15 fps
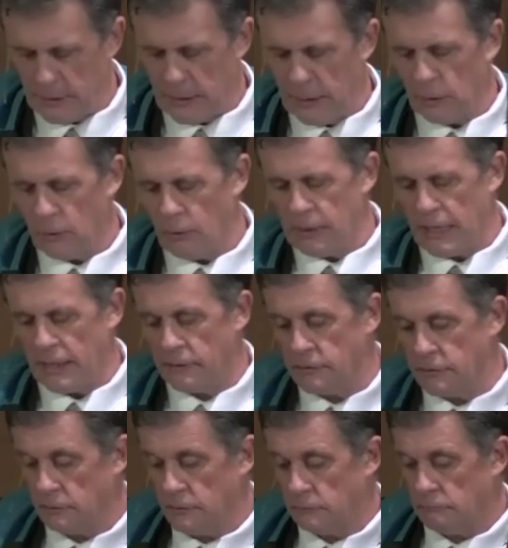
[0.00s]
And God
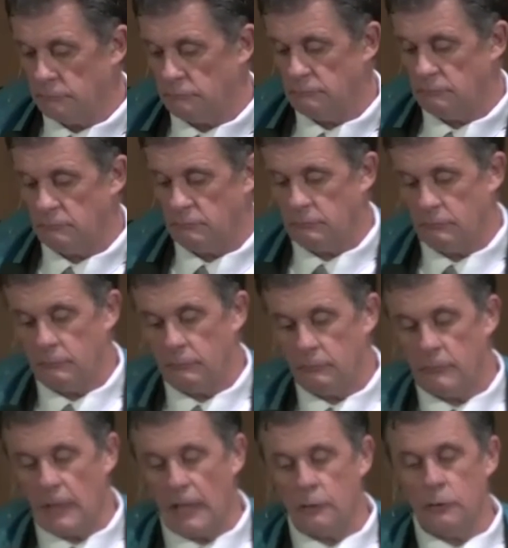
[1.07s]
answered,
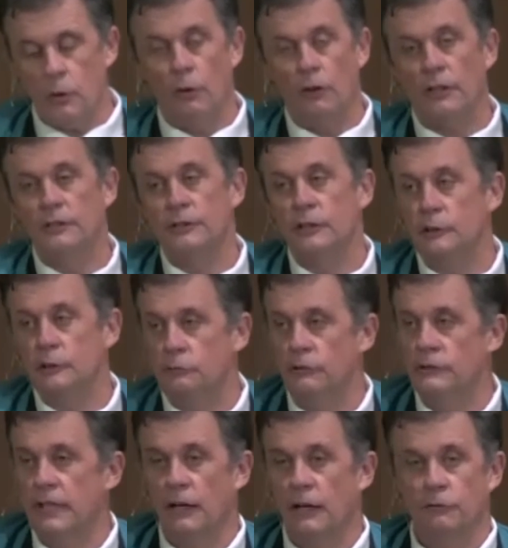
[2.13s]
that knowledge is
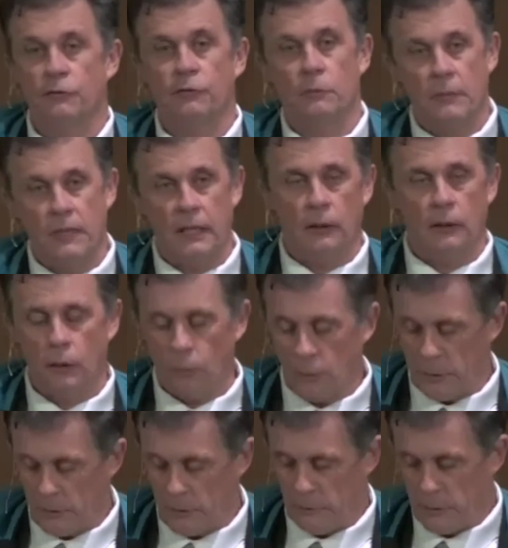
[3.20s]
reserved for me alone.